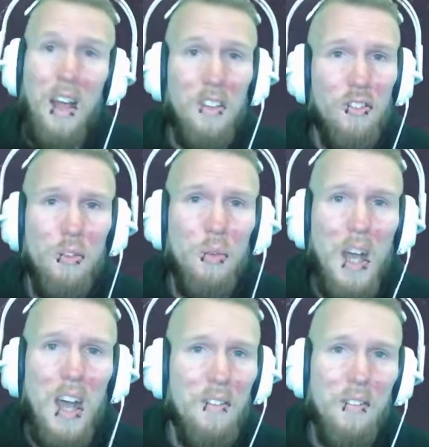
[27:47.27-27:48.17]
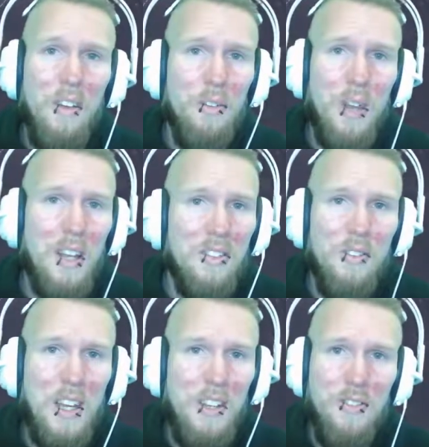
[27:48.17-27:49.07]
do have a really
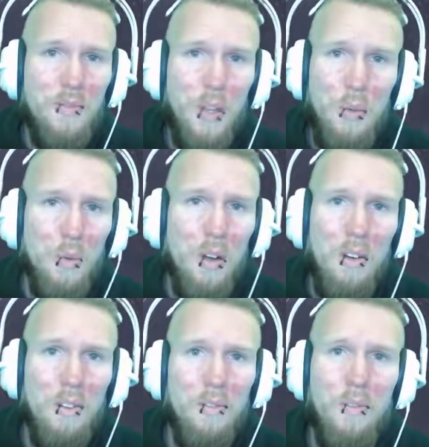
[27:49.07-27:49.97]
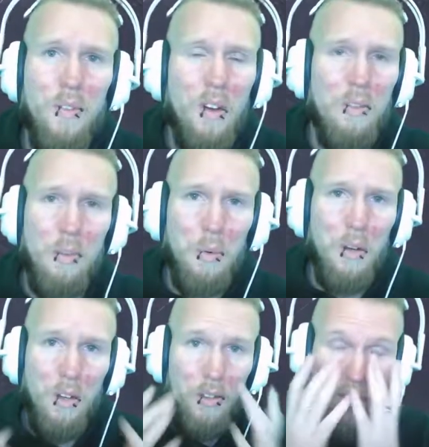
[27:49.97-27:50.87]
strange view of the
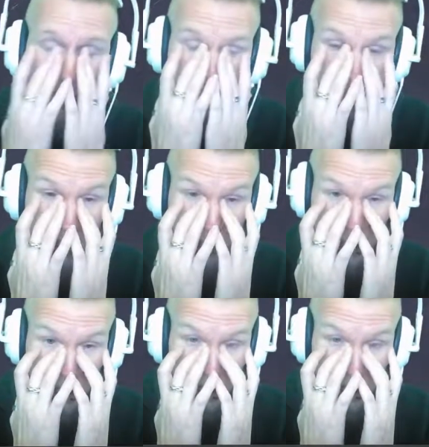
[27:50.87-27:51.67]
world. It